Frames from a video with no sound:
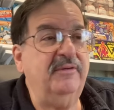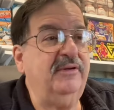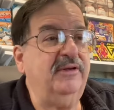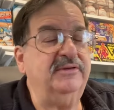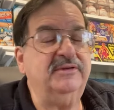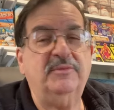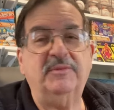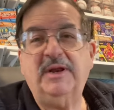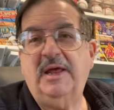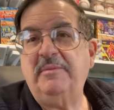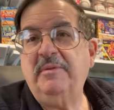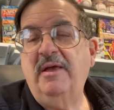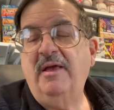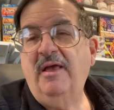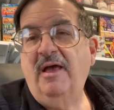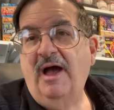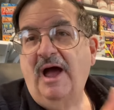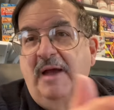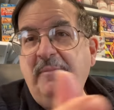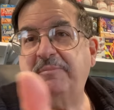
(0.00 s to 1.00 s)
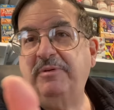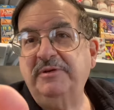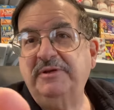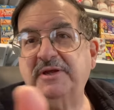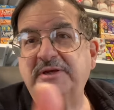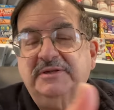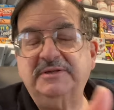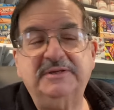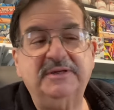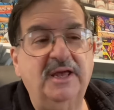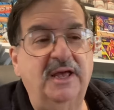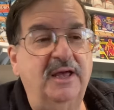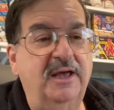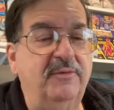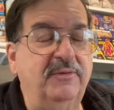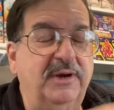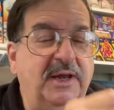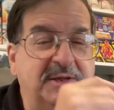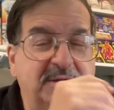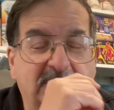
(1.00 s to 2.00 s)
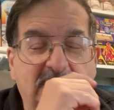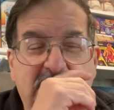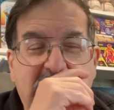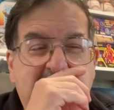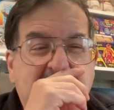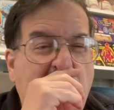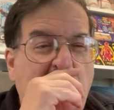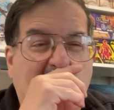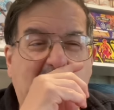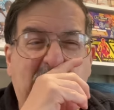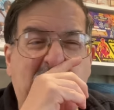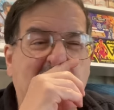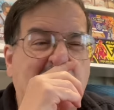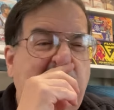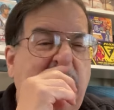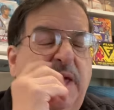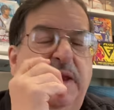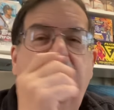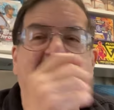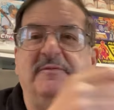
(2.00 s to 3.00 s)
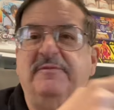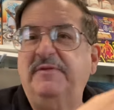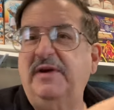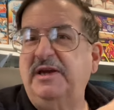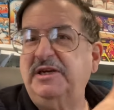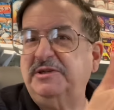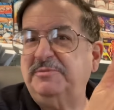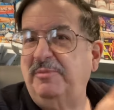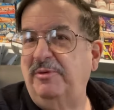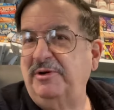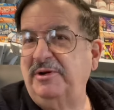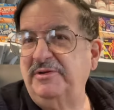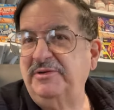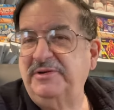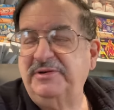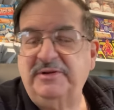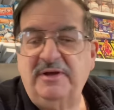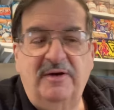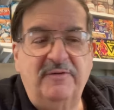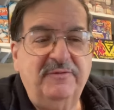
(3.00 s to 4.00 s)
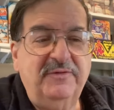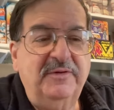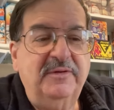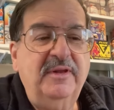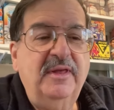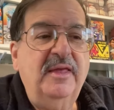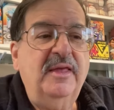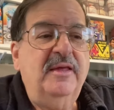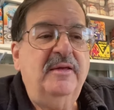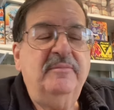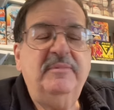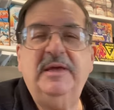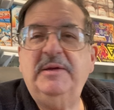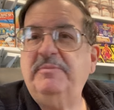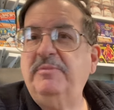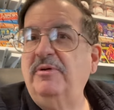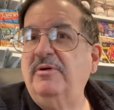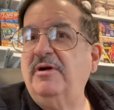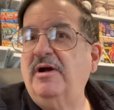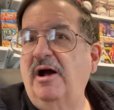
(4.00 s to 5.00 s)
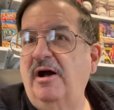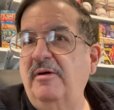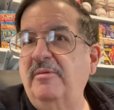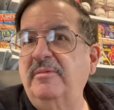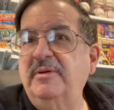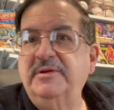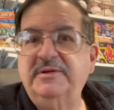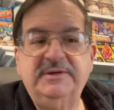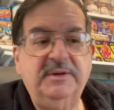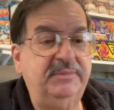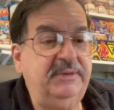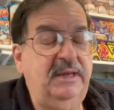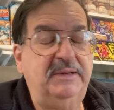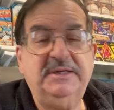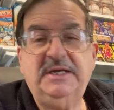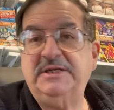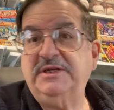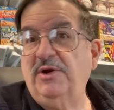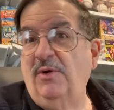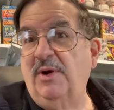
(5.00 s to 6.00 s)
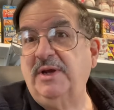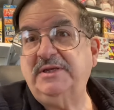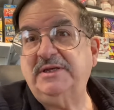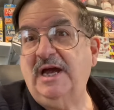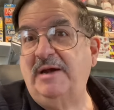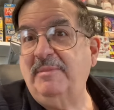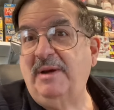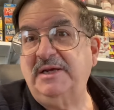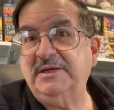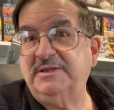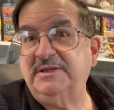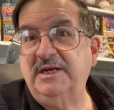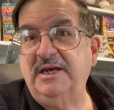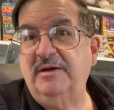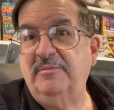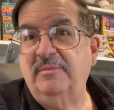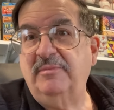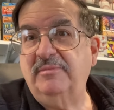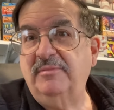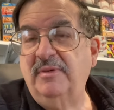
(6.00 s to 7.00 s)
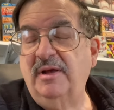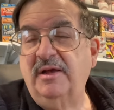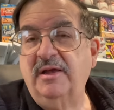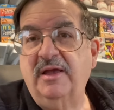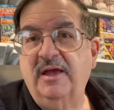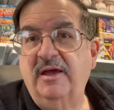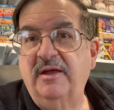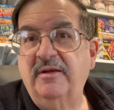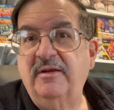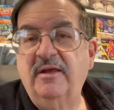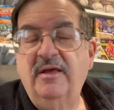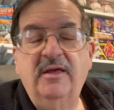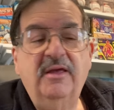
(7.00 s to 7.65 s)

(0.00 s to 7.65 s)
Cause when I put this, when I do a show, I put it out on Facebook and stuff and people come and sometimes that's the only time I see them again.